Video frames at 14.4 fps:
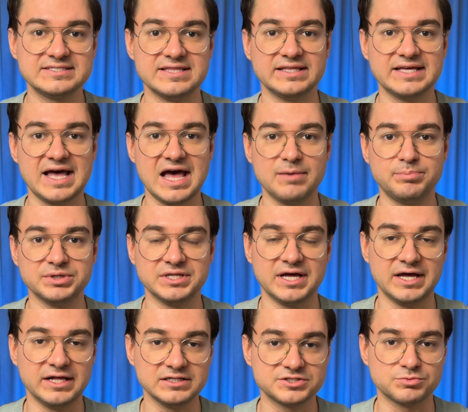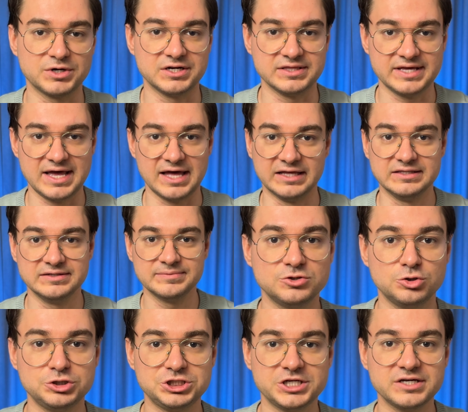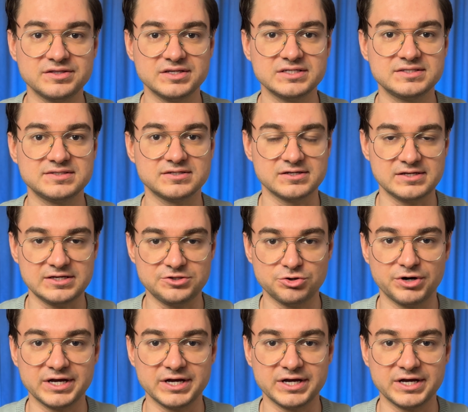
that happen elsewhere in the ad. To check this in your